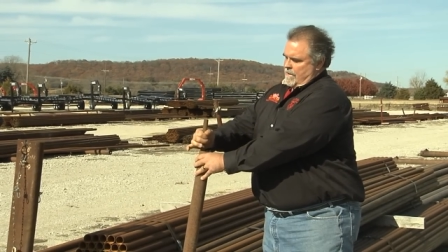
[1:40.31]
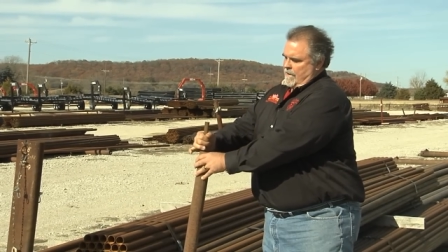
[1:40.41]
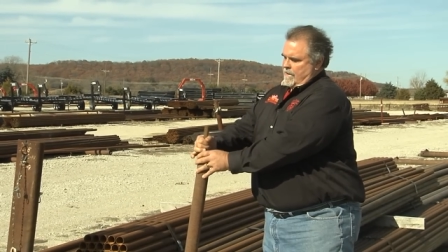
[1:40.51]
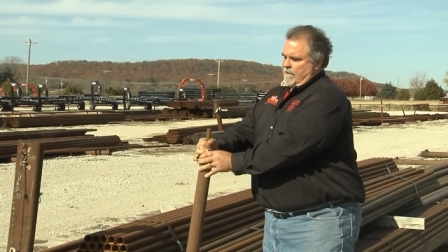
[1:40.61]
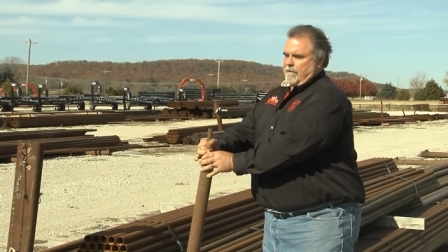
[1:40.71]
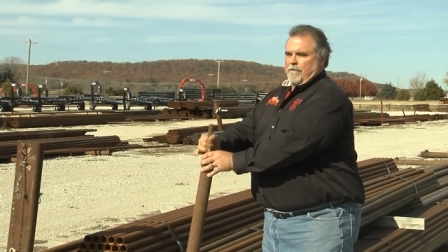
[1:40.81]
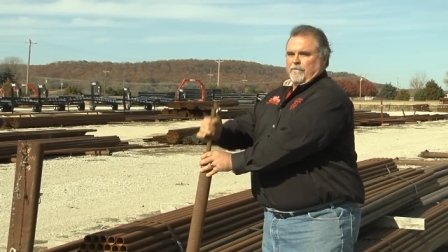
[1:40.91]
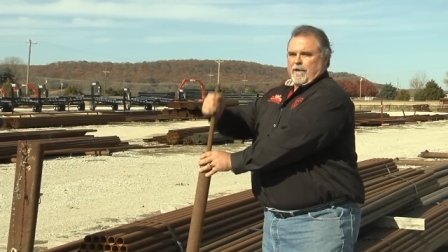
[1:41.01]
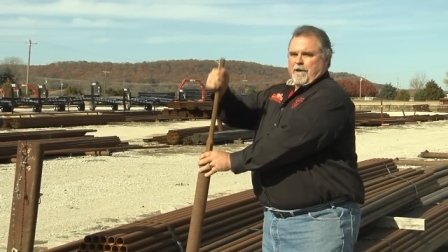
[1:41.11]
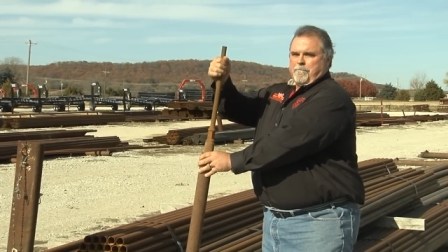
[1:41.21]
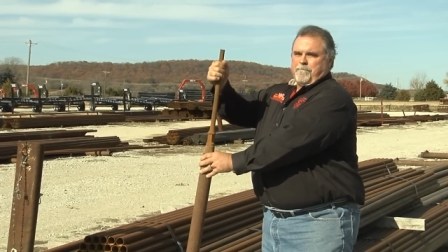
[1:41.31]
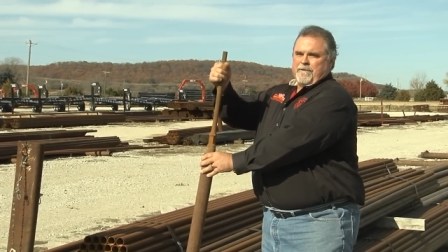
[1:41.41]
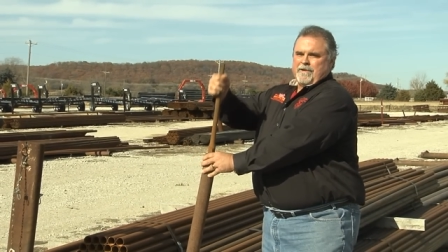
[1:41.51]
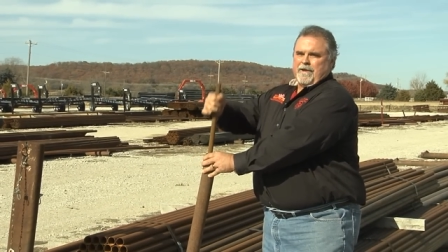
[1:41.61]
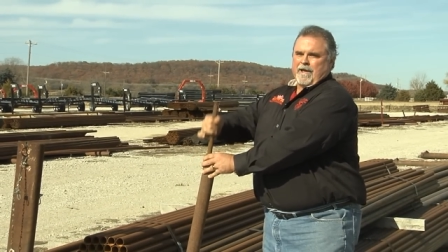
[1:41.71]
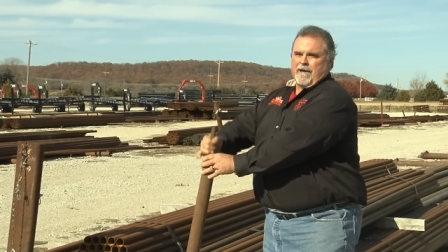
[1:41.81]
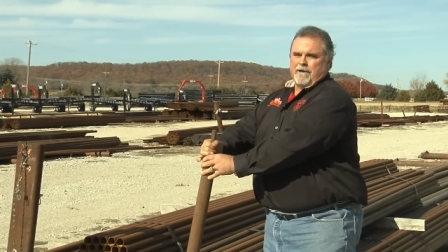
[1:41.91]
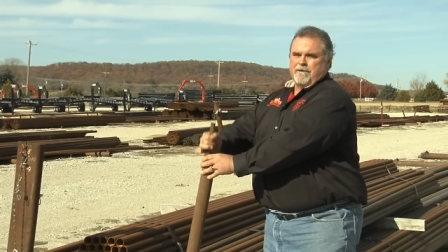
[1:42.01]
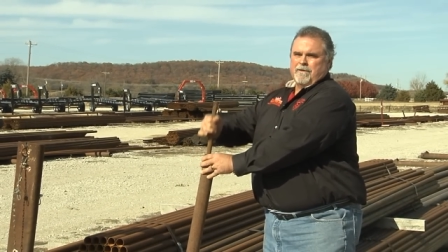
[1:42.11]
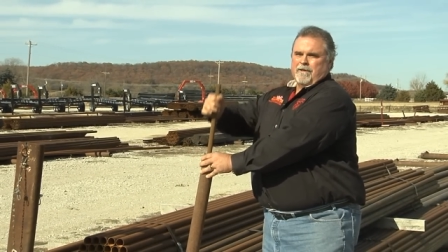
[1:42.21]
and it goes up and
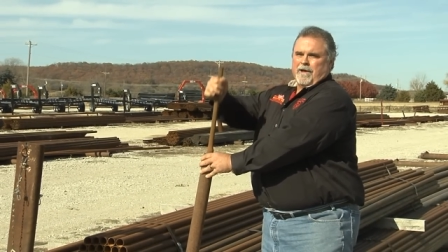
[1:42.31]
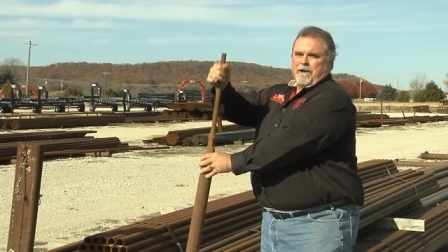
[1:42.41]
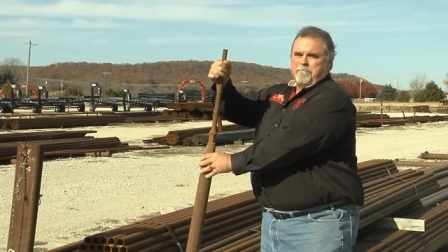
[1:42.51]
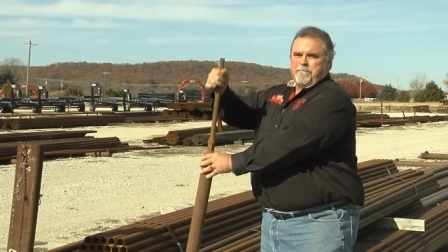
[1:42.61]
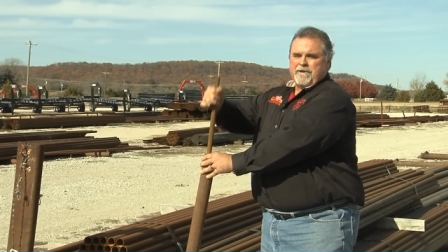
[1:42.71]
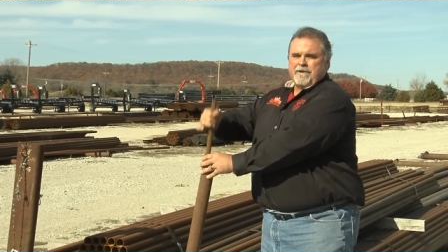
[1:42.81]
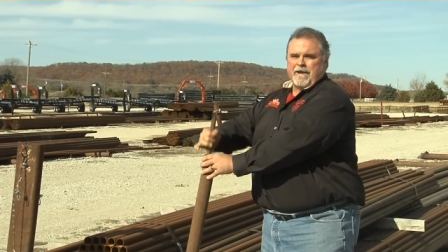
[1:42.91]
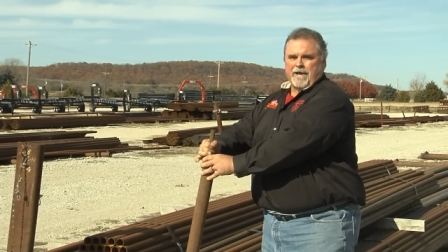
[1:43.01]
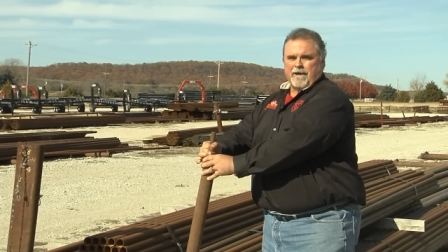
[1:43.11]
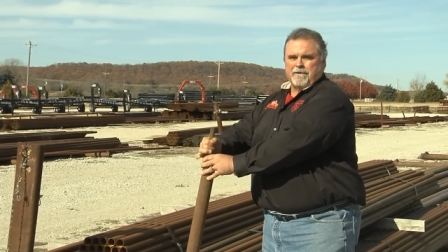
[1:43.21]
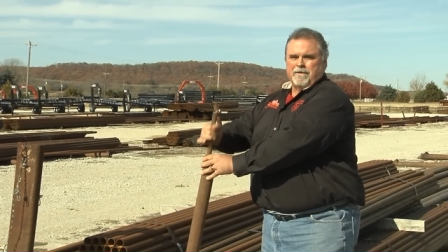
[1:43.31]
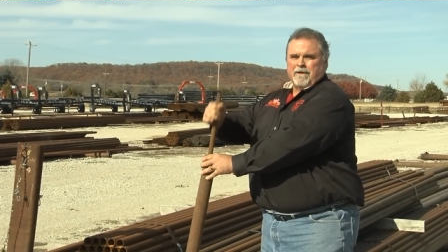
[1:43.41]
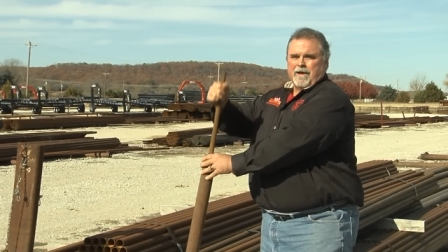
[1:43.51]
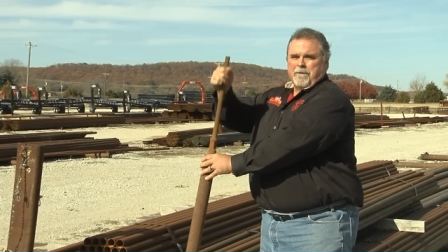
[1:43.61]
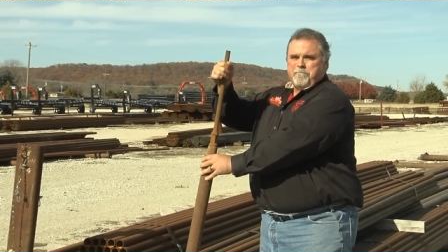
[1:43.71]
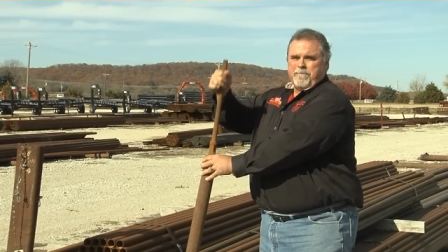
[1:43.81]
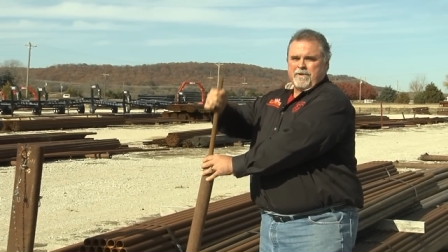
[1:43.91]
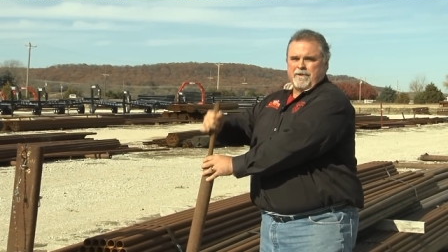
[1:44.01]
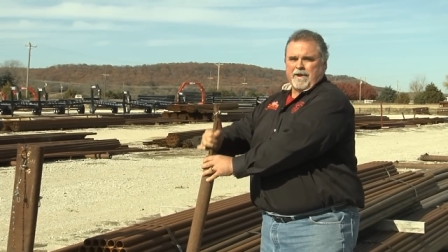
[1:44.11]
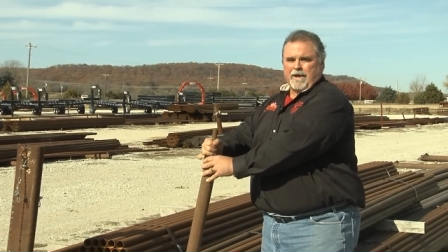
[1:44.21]
down, up and down, up
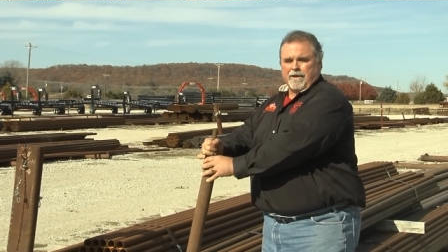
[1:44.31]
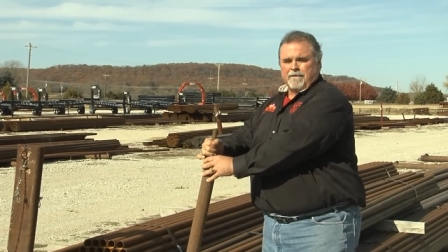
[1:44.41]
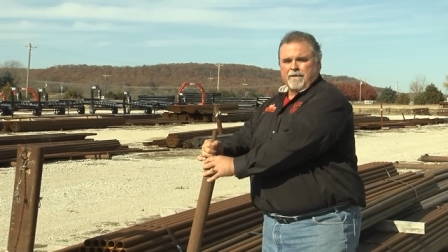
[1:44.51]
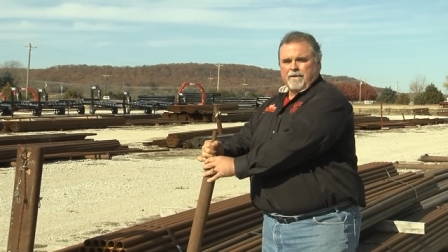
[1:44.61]
and down,